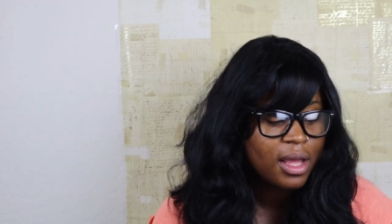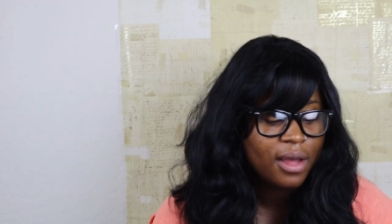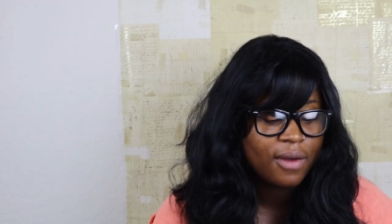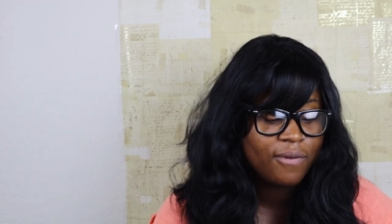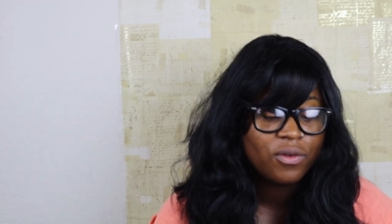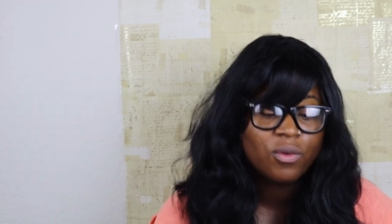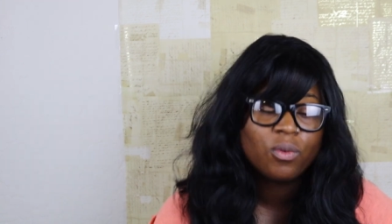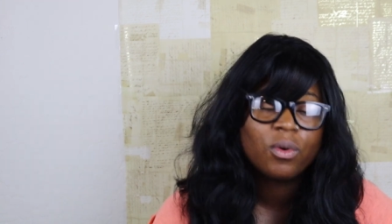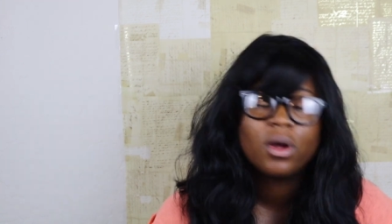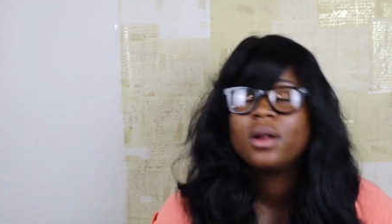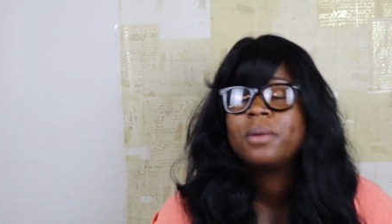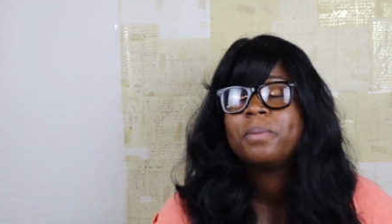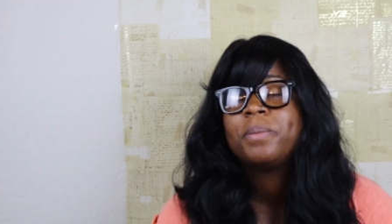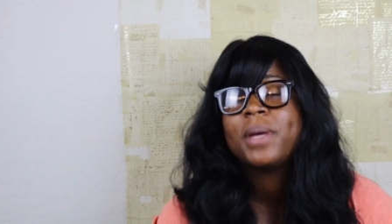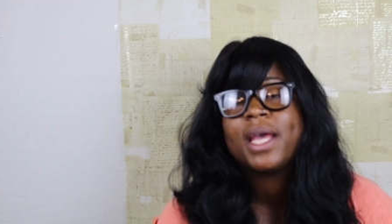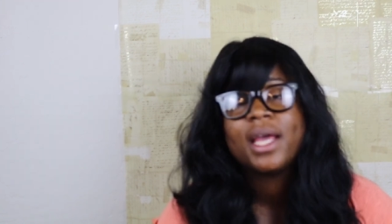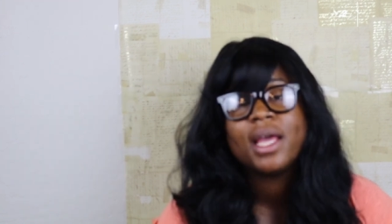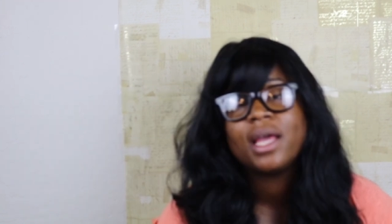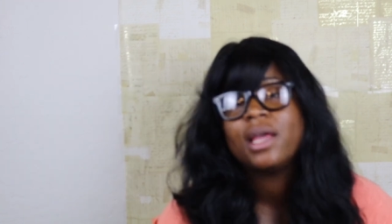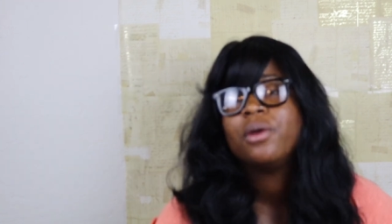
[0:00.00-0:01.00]
If you want to
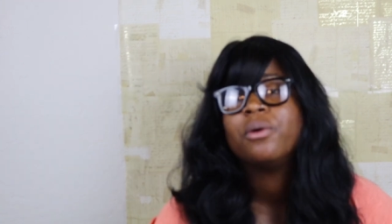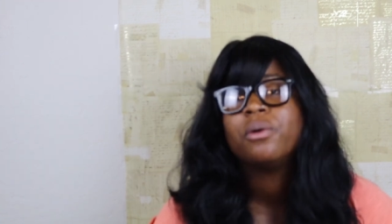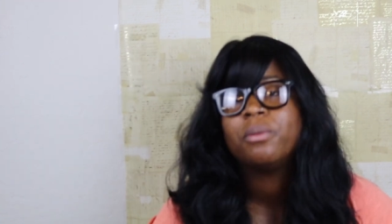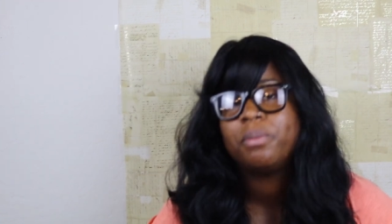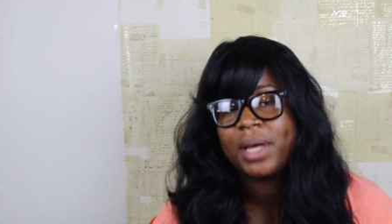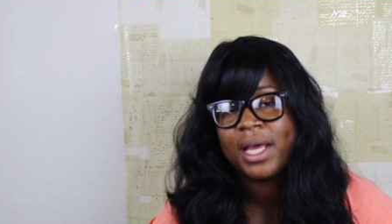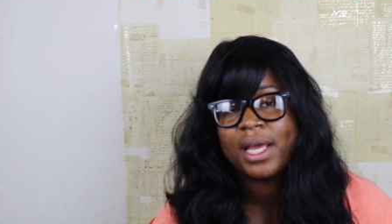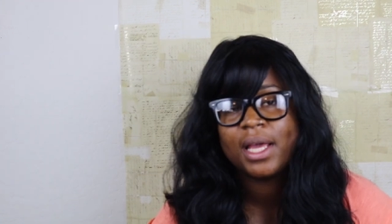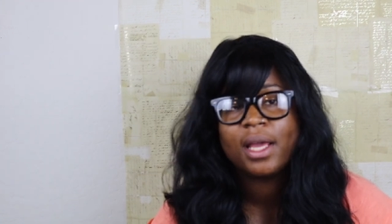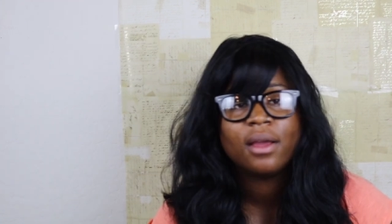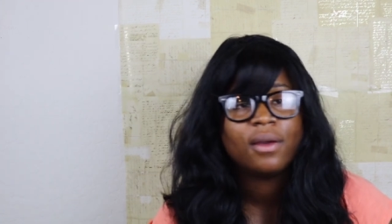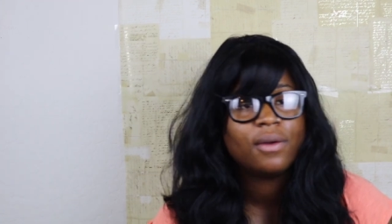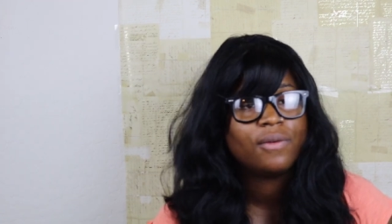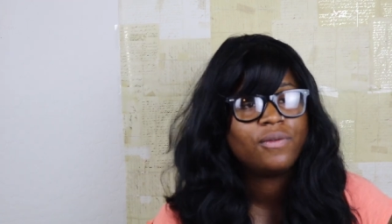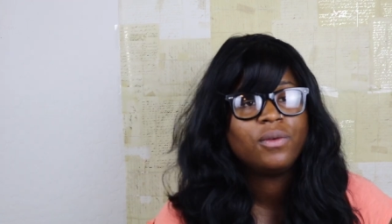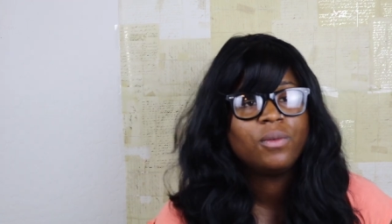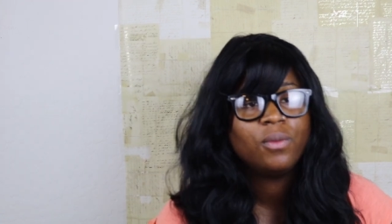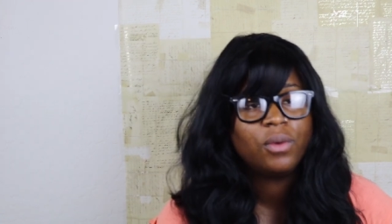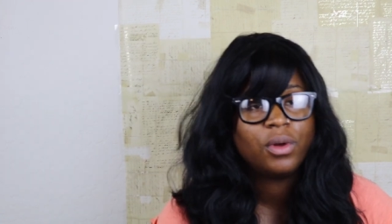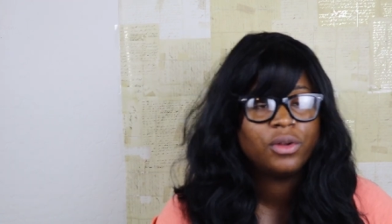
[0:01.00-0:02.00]
pay it, you will pay it.
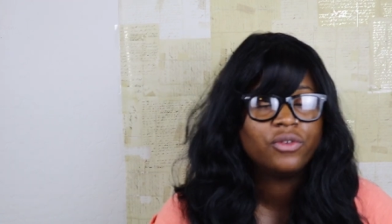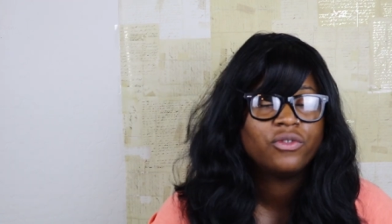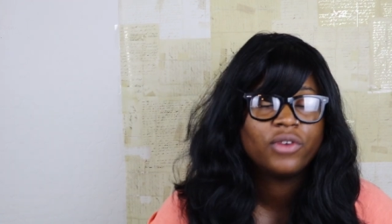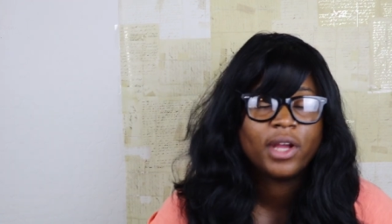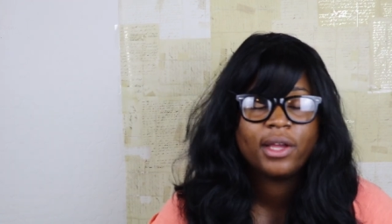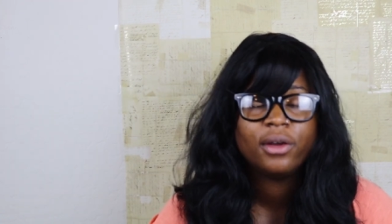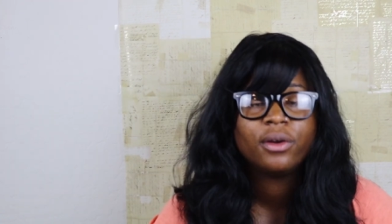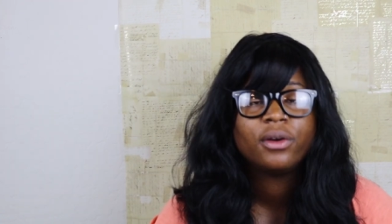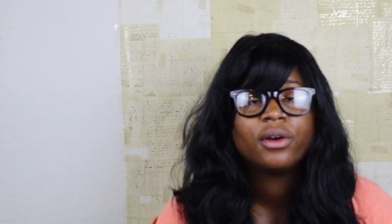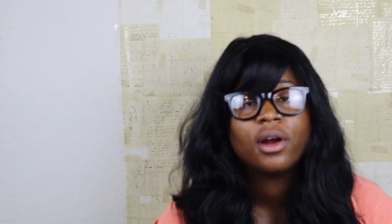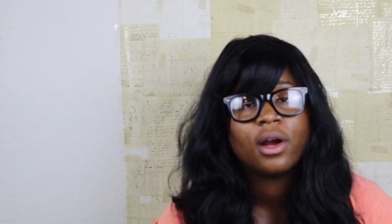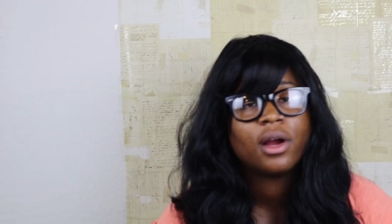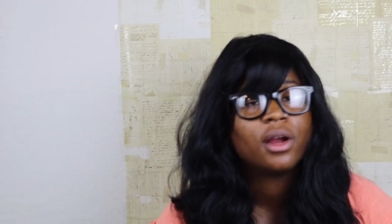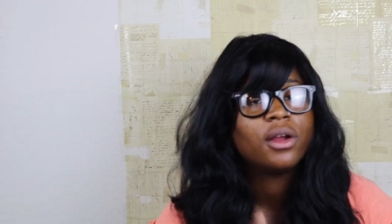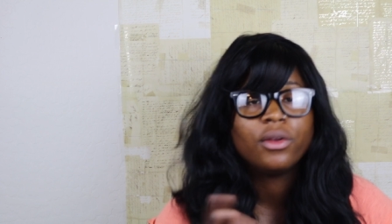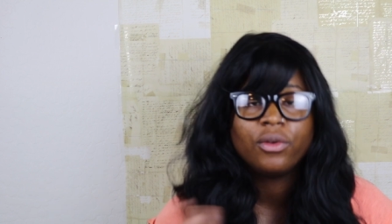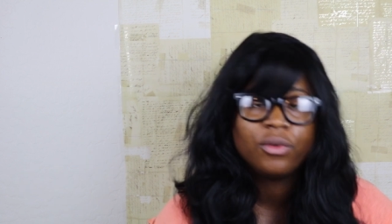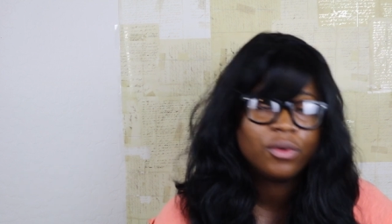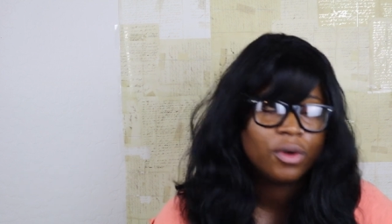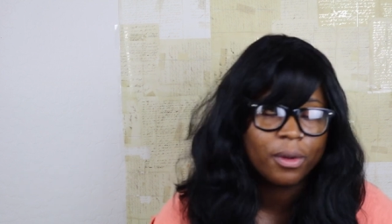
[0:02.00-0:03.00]
If you want to drive your
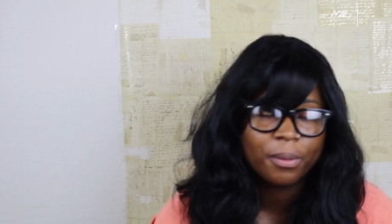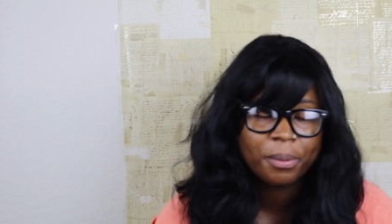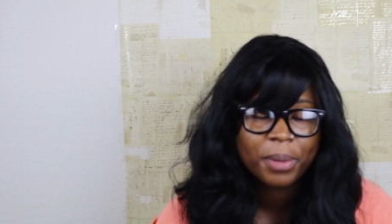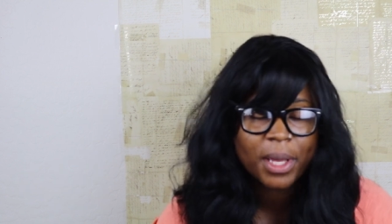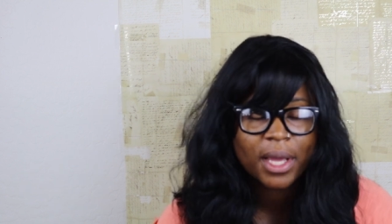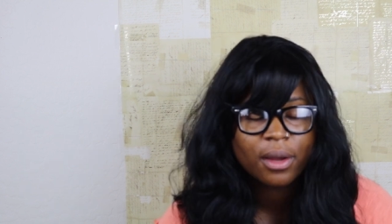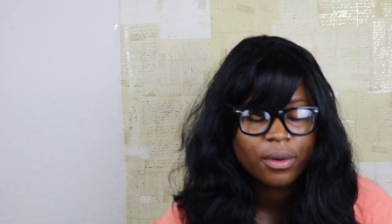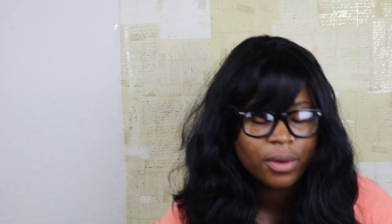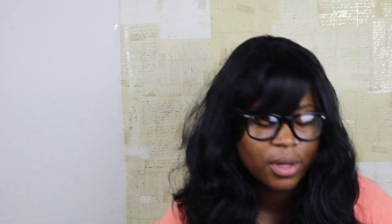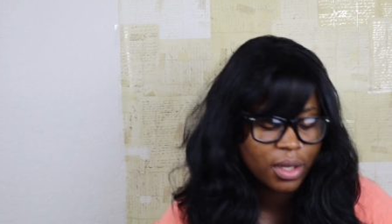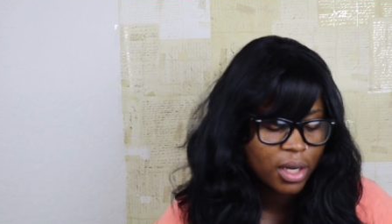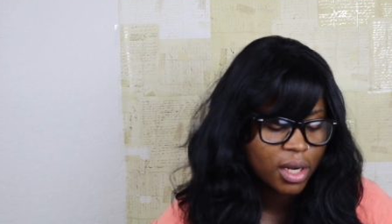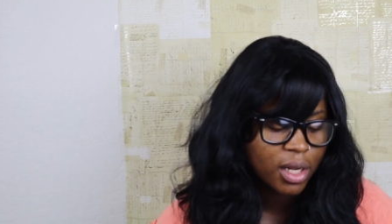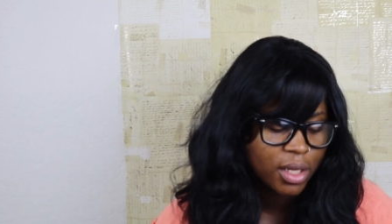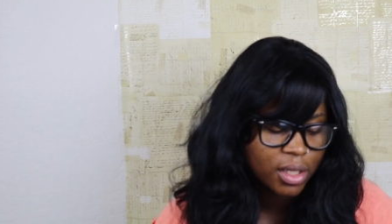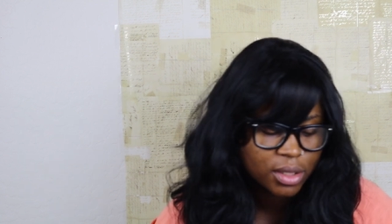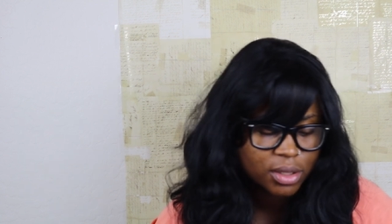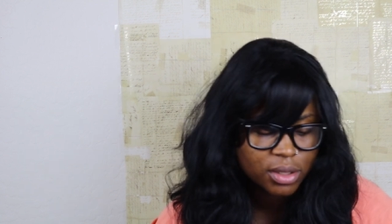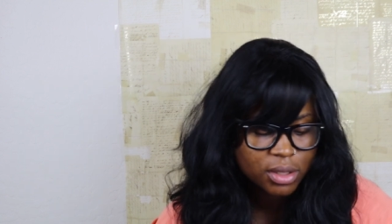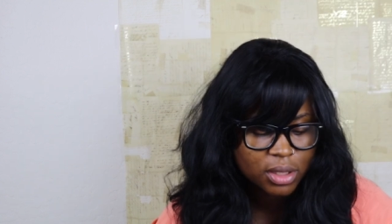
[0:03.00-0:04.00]
car, you're going to pay it
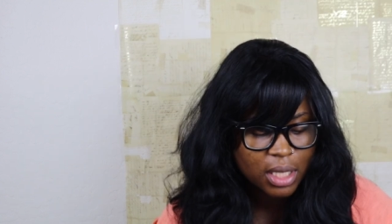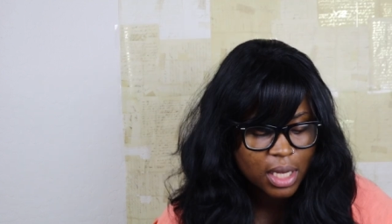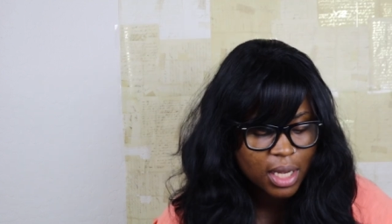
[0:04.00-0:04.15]
regardless.